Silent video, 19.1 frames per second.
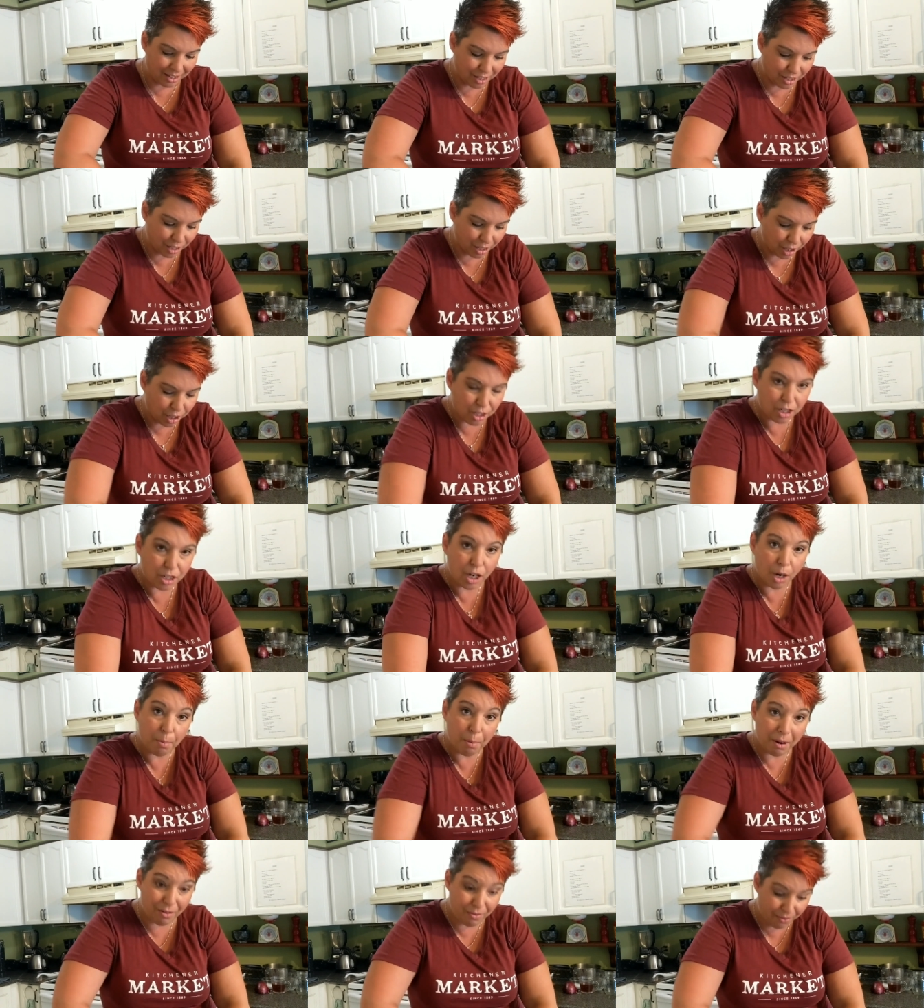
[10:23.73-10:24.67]
This is a
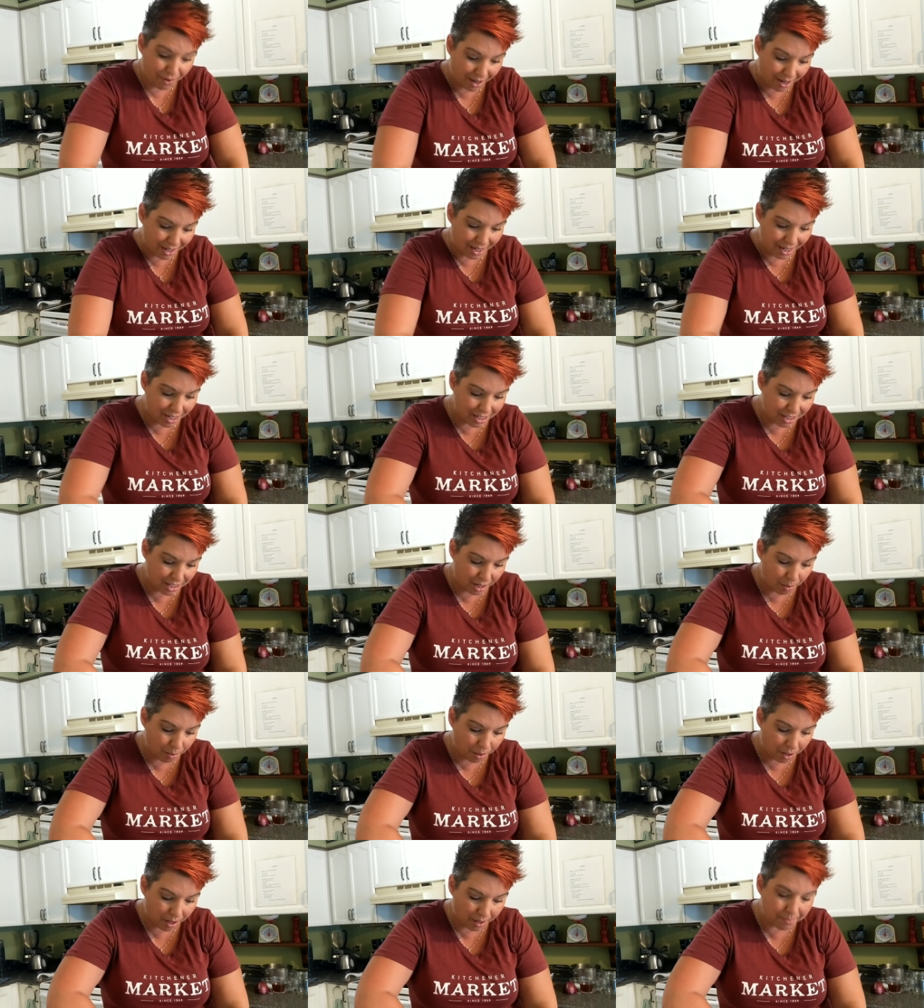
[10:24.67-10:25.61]
super fun,
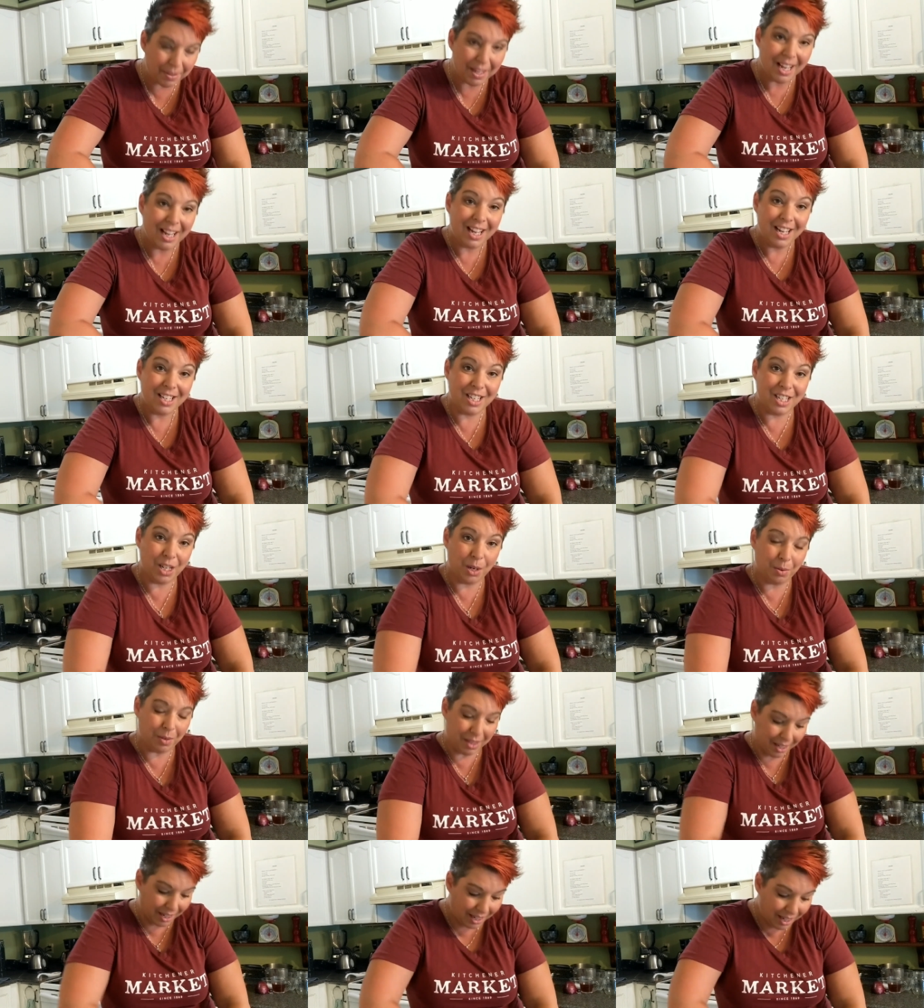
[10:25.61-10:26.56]
easy one to
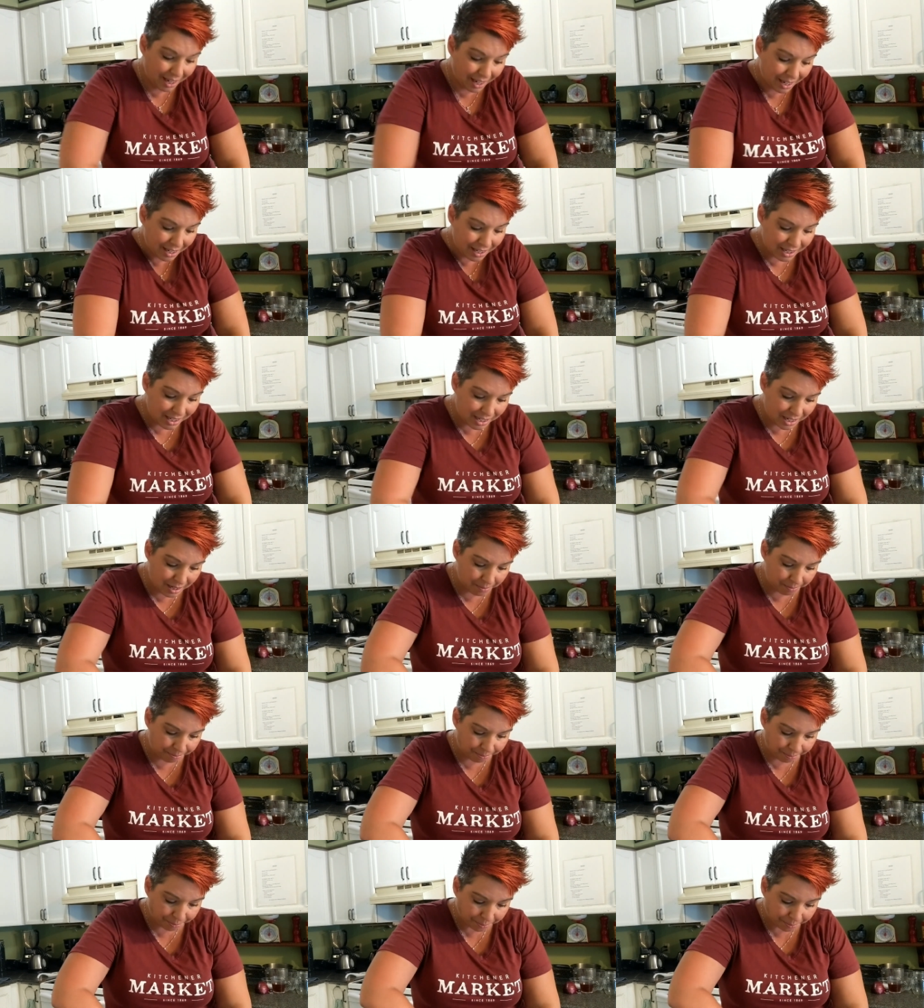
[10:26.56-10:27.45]
do with the kids,